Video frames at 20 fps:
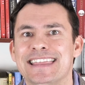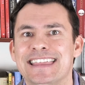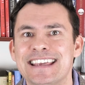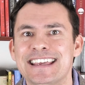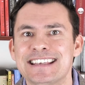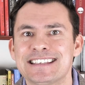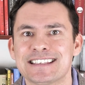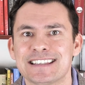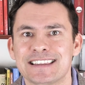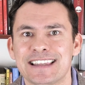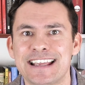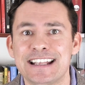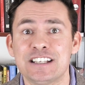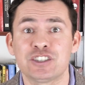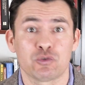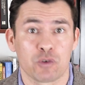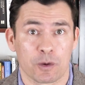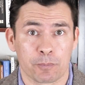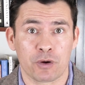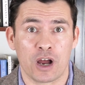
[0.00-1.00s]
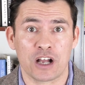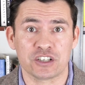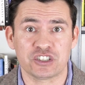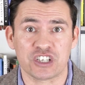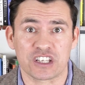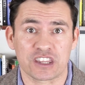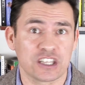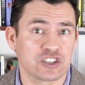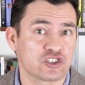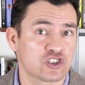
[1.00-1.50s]
this leads to a
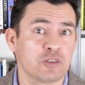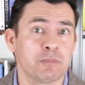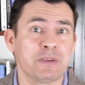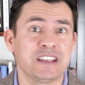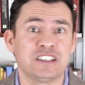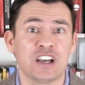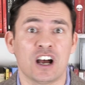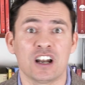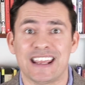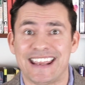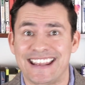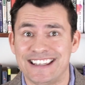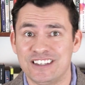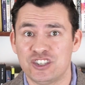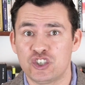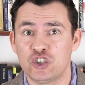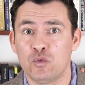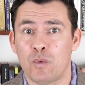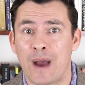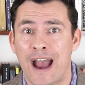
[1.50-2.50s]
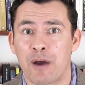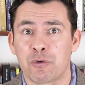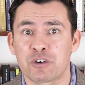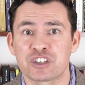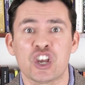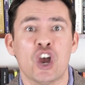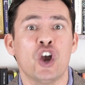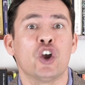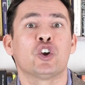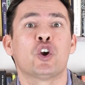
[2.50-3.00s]
project that should be done in two
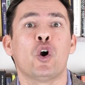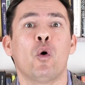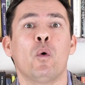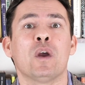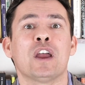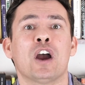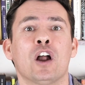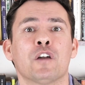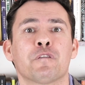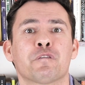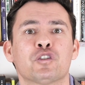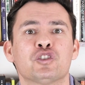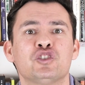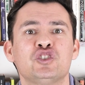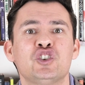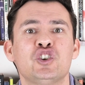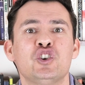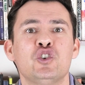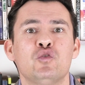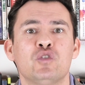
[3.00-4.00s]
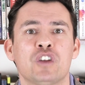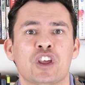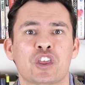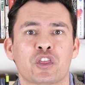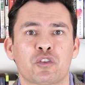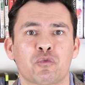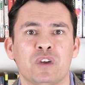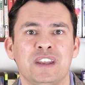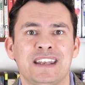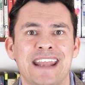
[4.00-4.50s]
hours, going on for two to
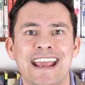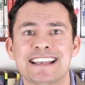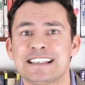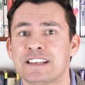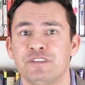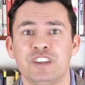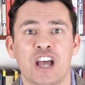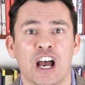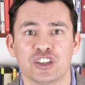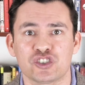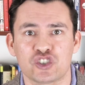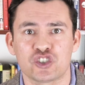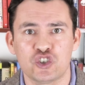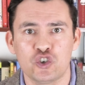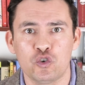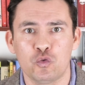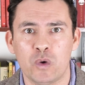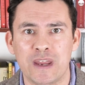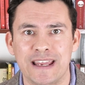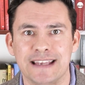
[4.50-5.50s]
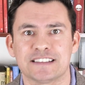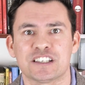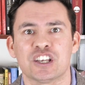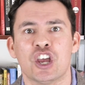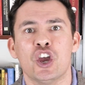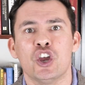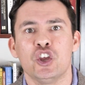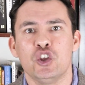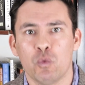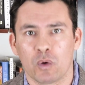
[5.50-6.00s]
three days, if not two weeks.
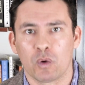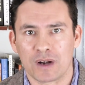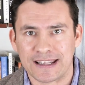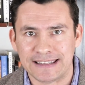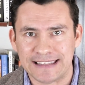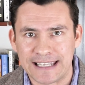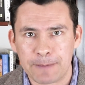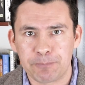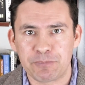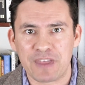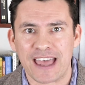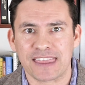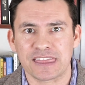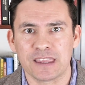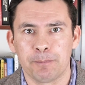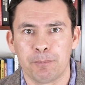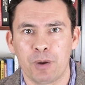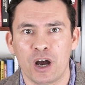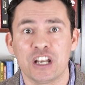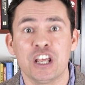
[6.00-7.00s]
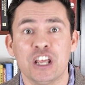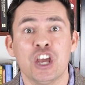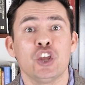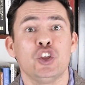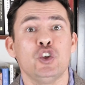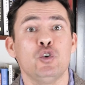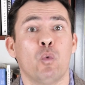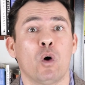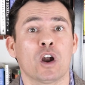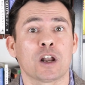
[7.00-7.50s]
You want to nip that in the bud.
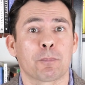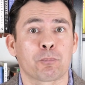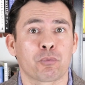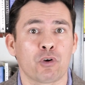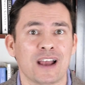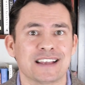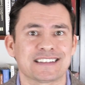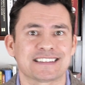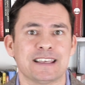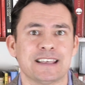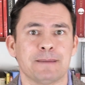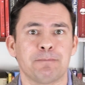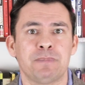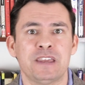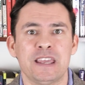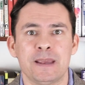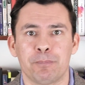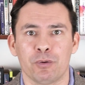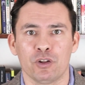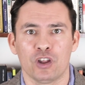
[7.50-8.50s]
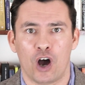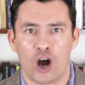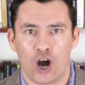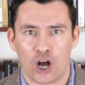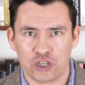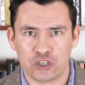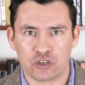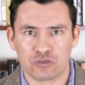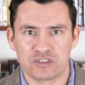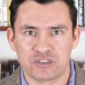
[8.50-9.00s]
You want to press that people
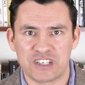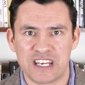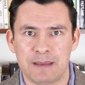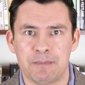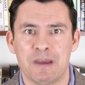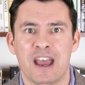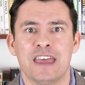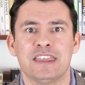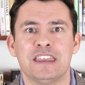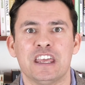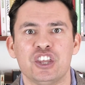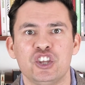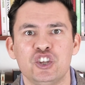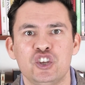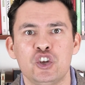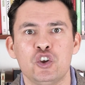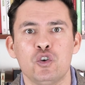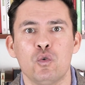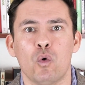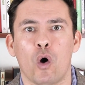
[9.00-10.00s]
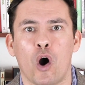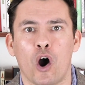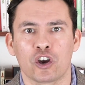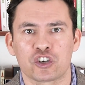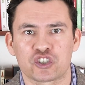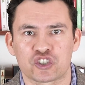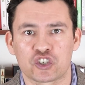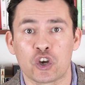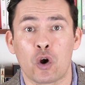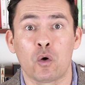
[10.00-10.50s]
on your team that you
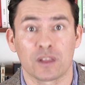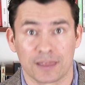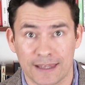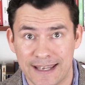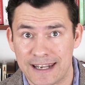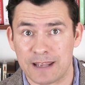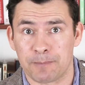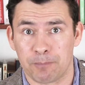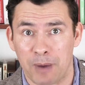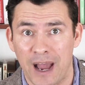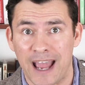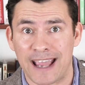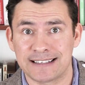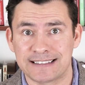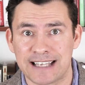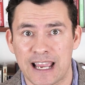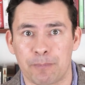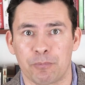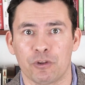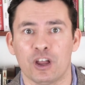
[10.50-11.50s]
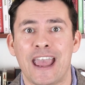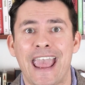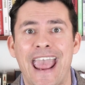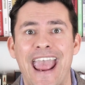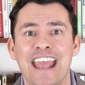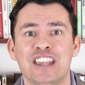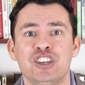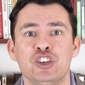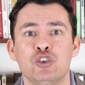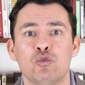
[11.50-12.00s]
are showing leading by example
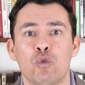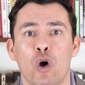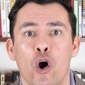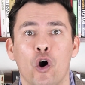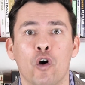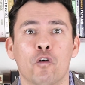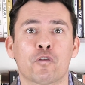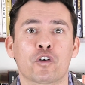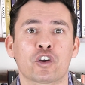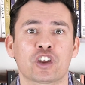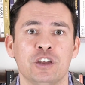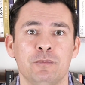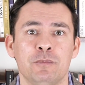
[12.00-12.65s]
and you over